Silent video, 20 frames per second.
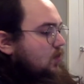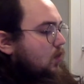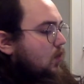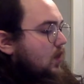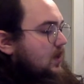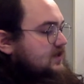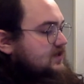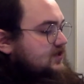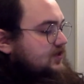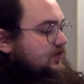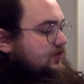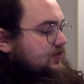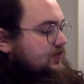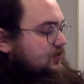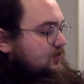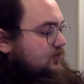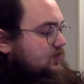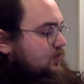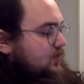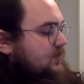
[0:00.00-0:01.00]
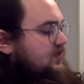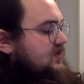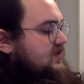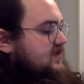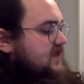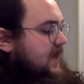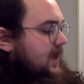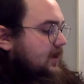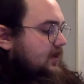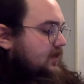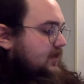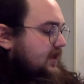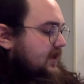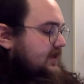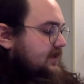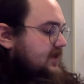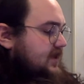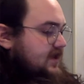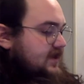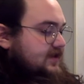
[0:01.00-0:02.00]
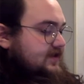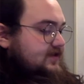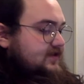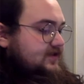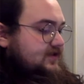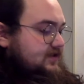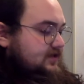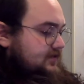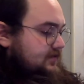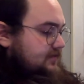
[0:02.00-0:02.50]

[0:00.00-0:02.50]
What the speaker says: What Do You Do with a Tale Like This?